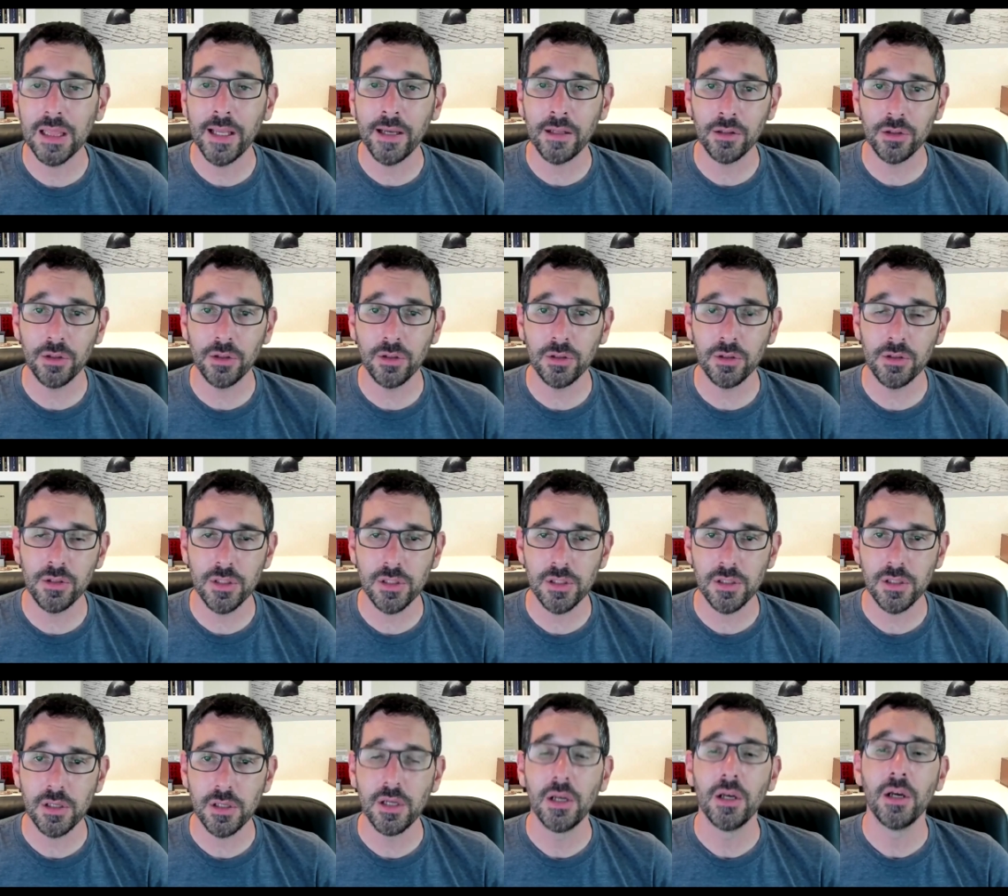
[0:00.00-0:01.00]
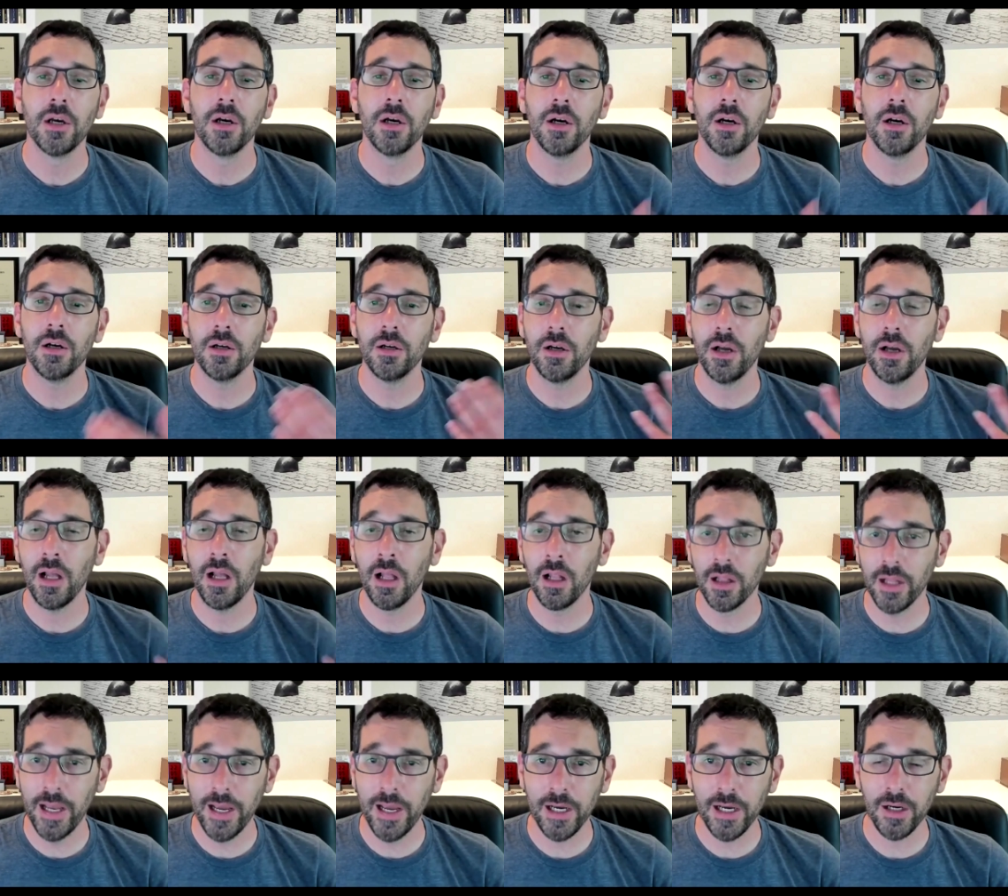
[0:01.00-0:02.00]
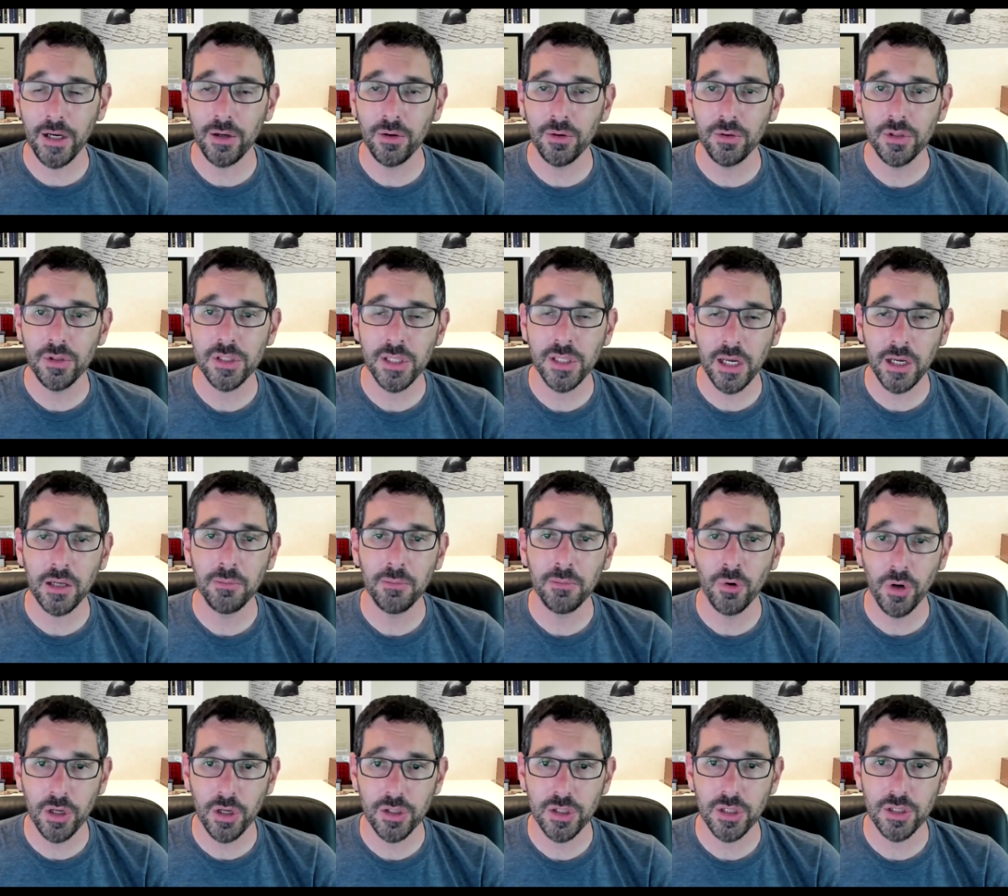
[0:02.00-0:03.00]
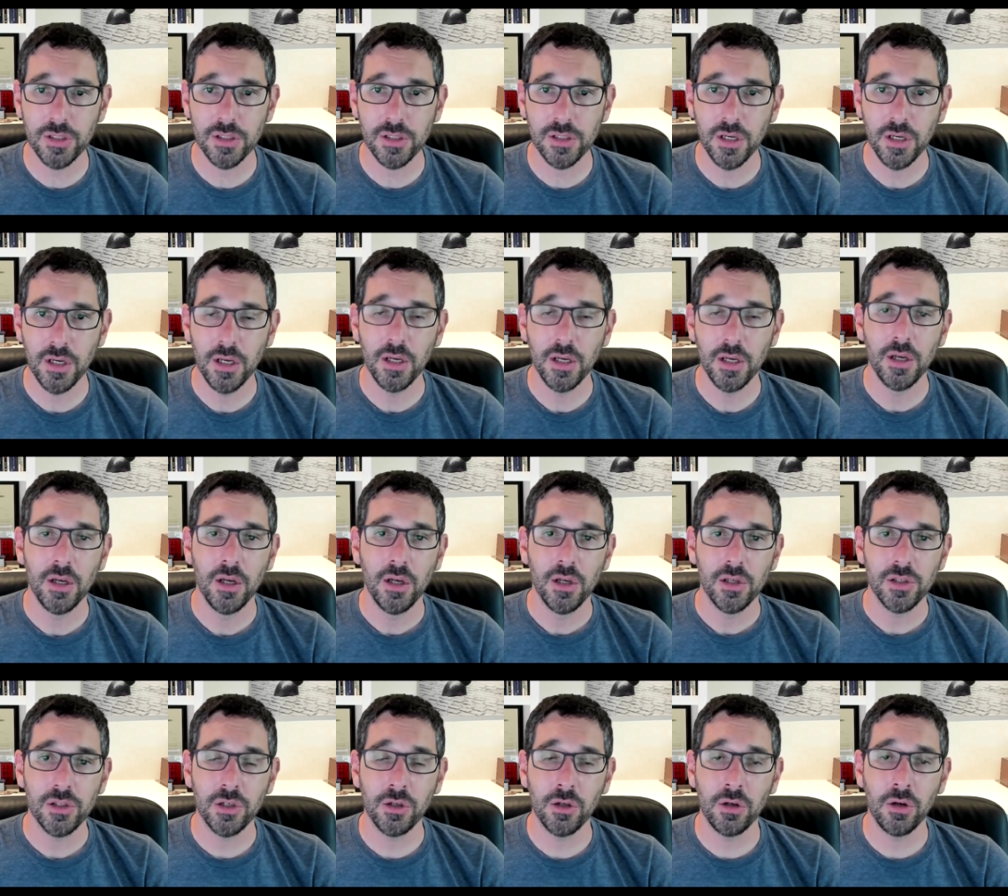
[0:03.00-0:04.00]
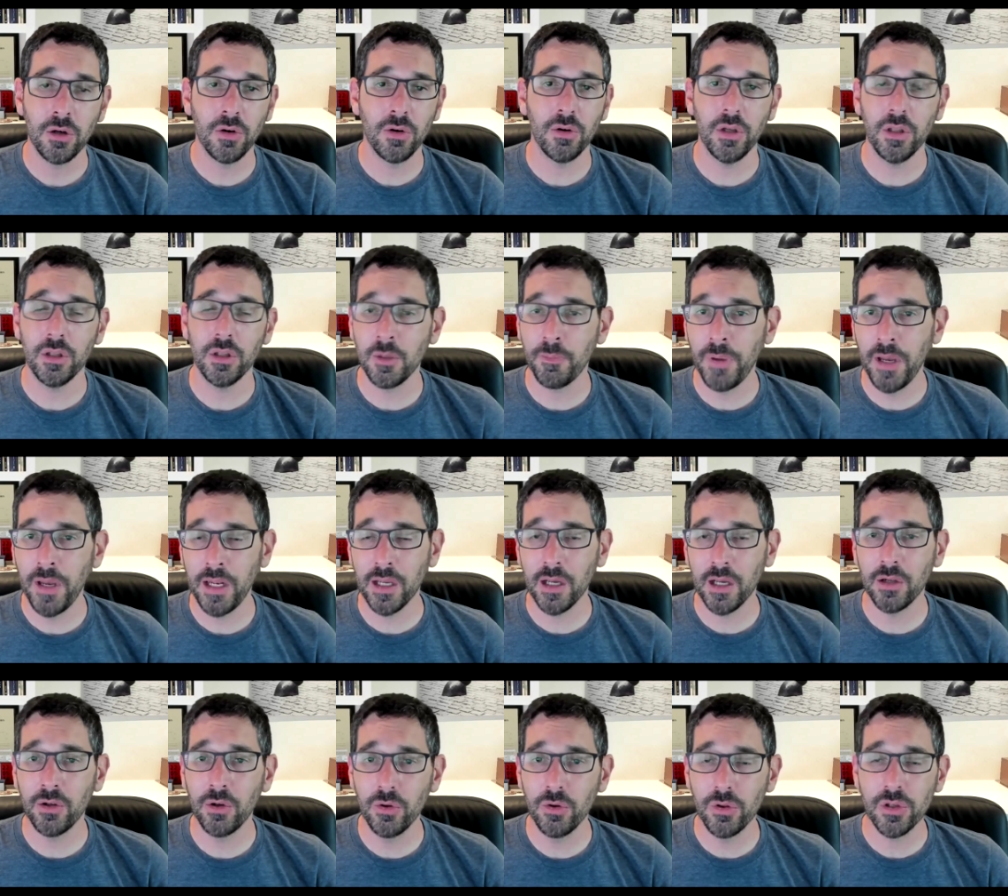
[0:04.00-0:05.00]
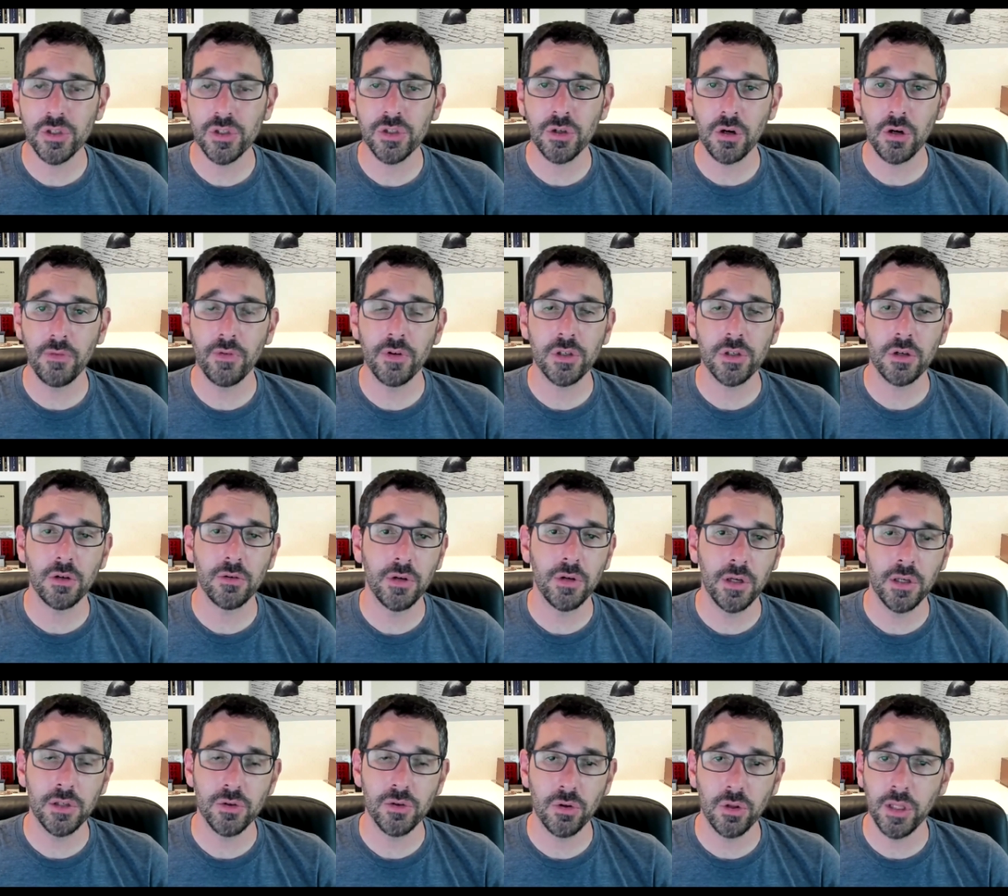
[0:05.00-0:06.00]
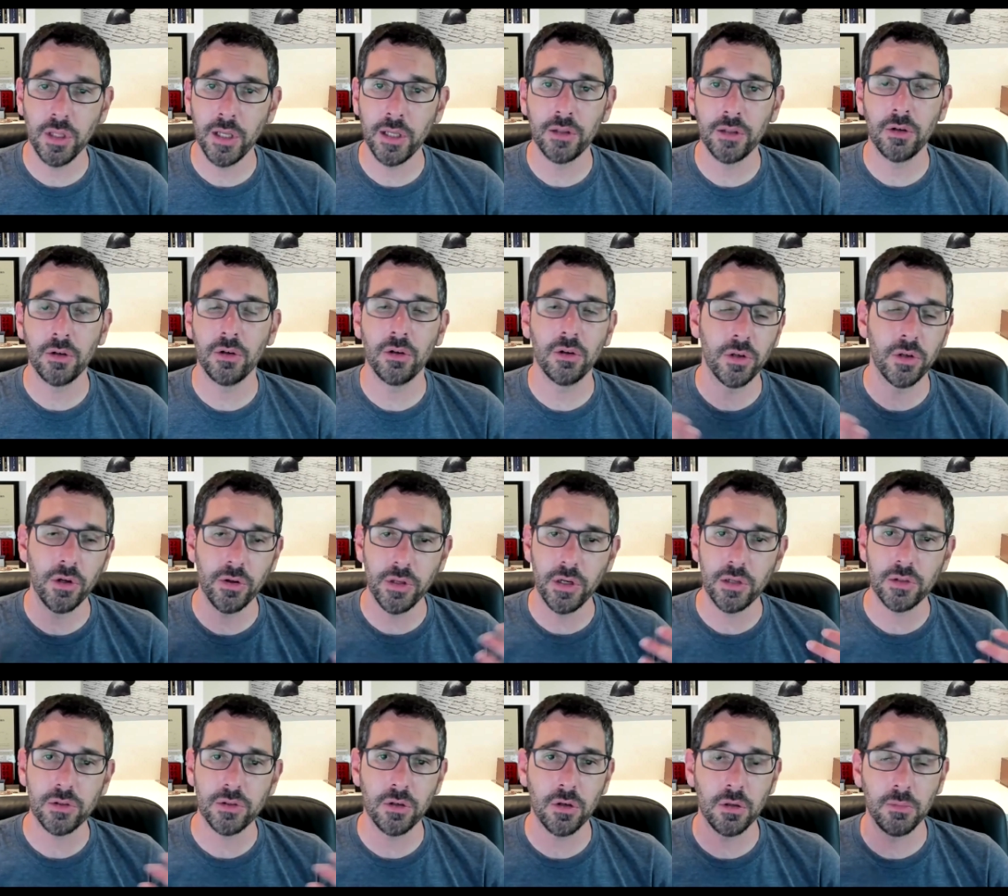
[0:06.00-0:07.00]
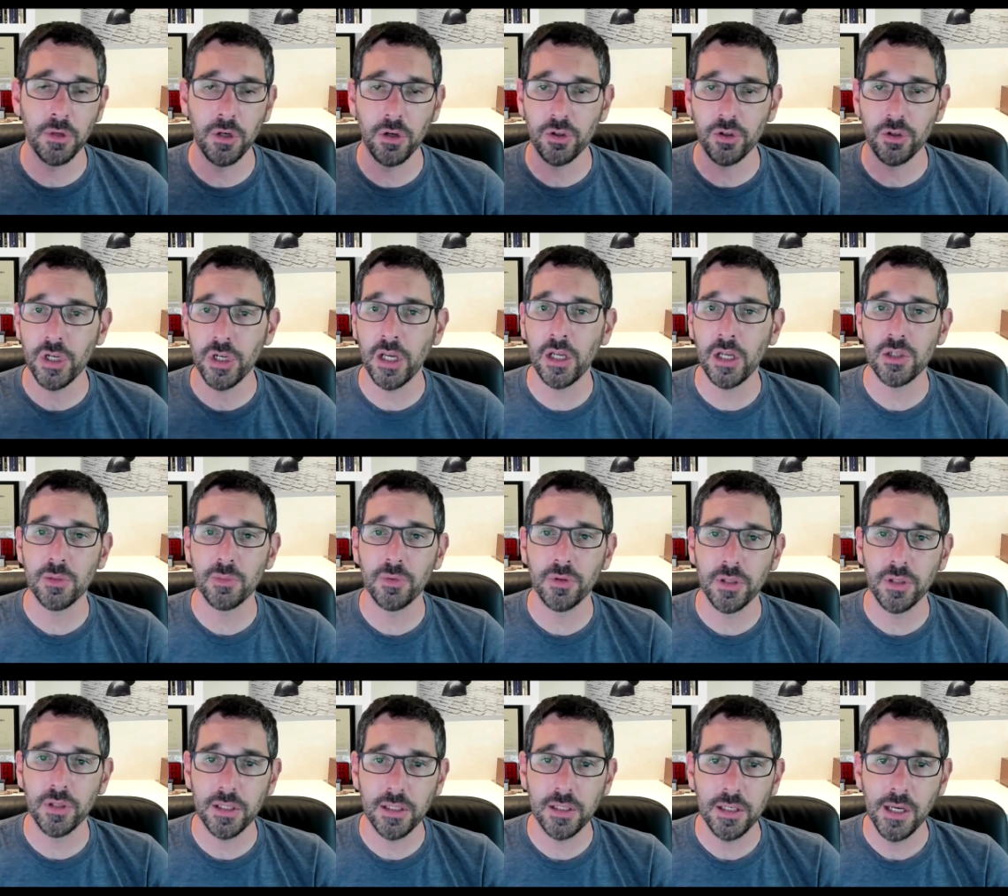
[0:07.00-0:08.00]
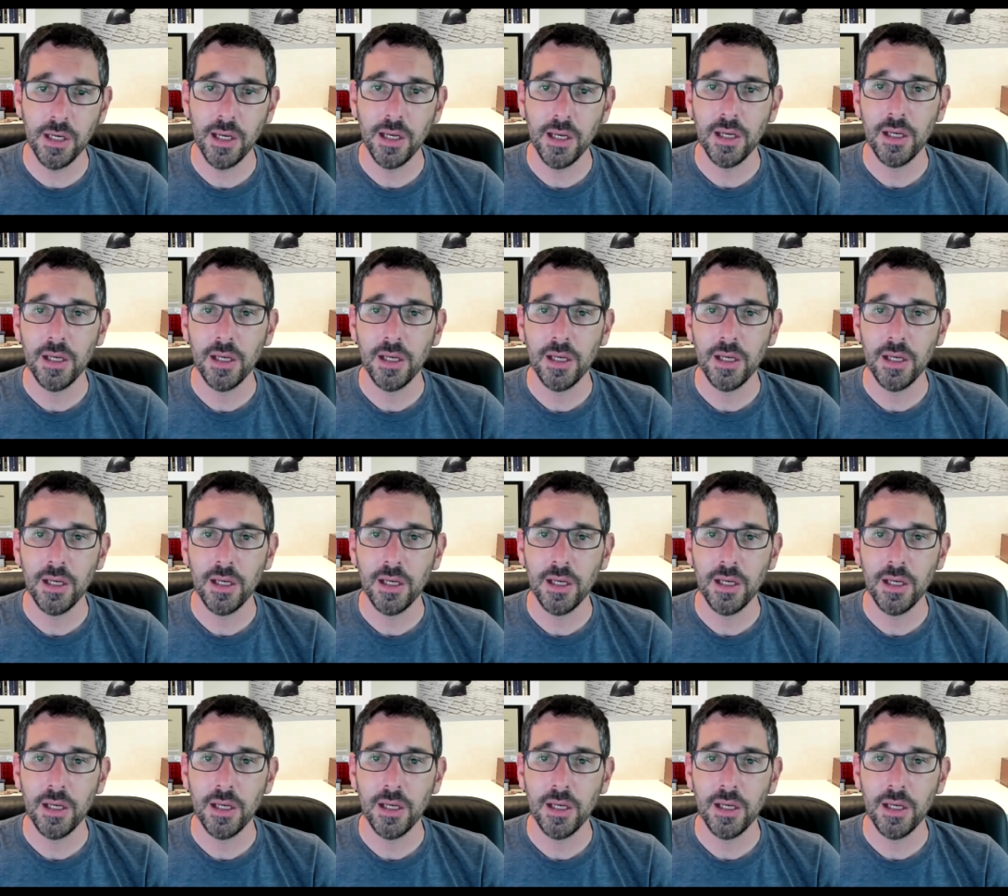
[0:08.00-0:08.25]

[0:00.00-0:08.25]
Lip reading: lenders allow second mortgages. So depending on who the servicer is or lender, you'll hear that term interchangeably.